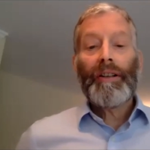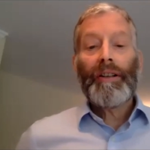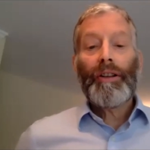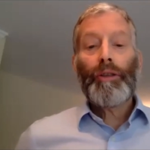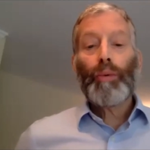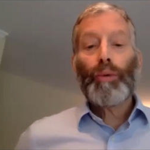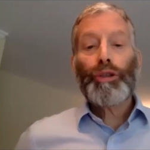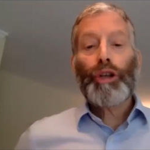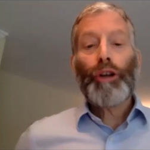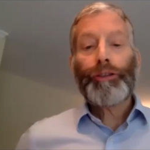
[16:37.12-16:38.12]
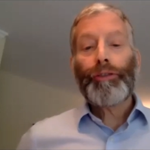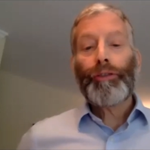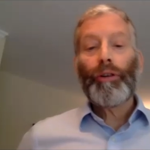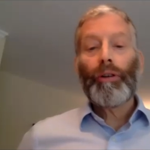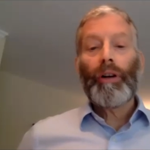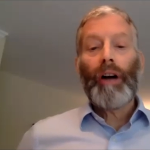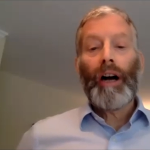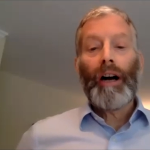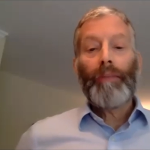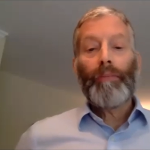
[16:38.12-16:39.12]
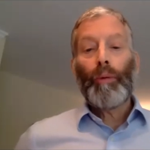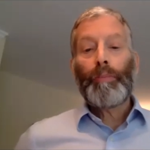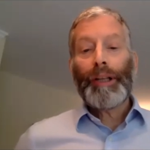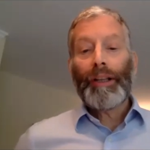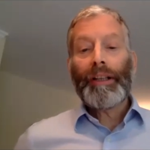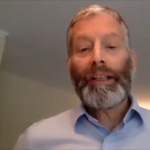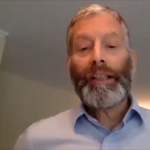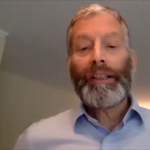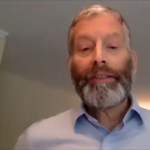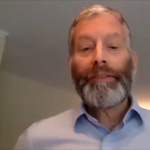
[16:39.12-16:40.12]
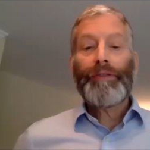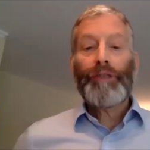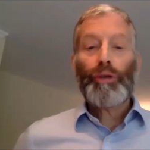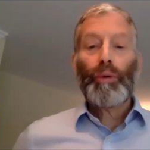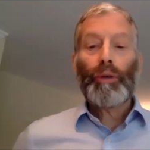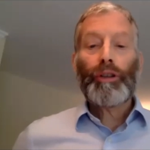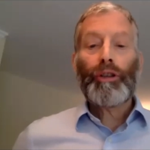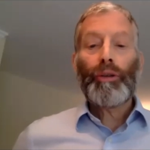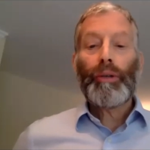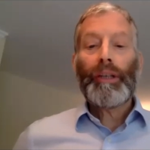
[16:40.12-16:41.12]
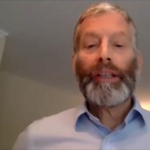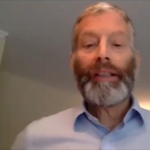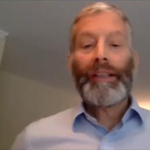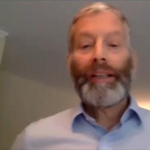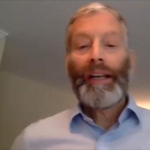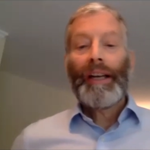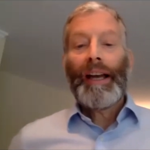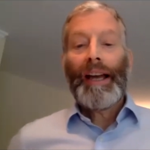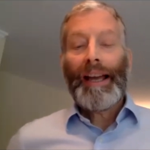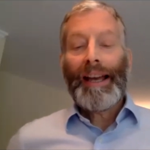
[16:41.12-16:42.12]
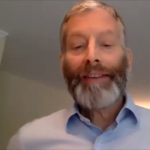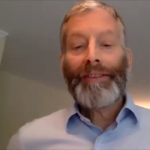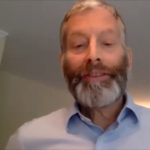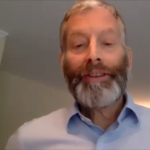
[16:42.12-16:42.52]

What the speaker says: the results for mobility, visual acuity, and